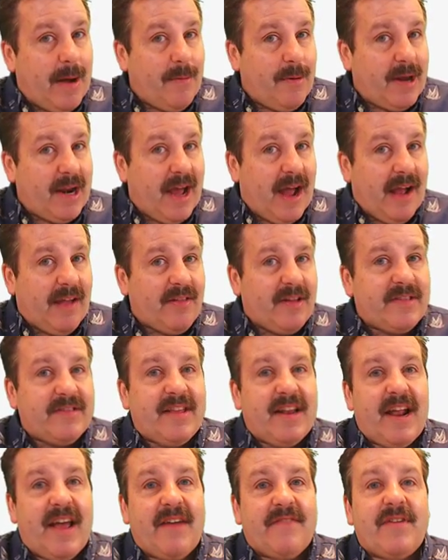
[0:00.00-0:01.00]
I want to highlight
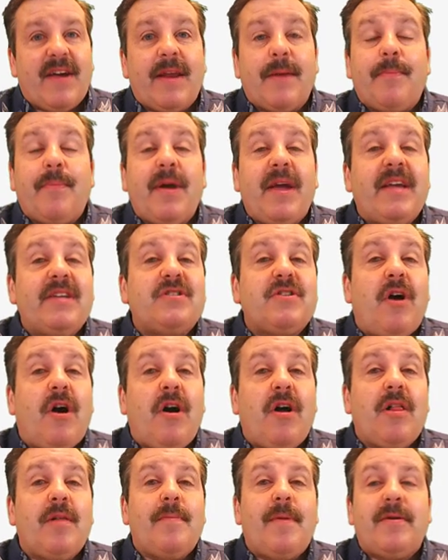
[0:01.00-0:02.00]
that I've got a page
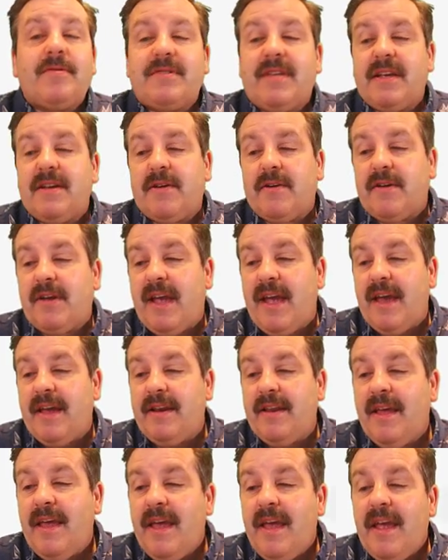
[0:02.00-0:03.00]
all about
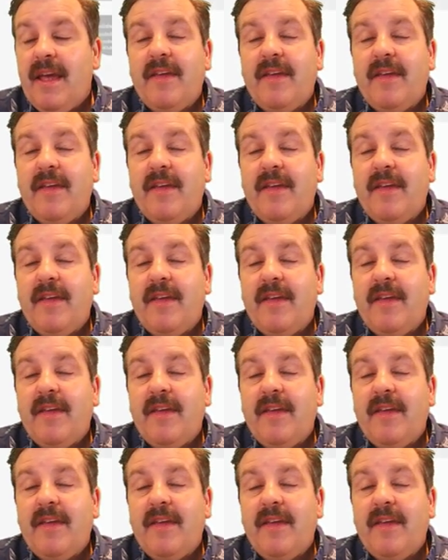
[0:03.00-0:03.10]
Tinkercad,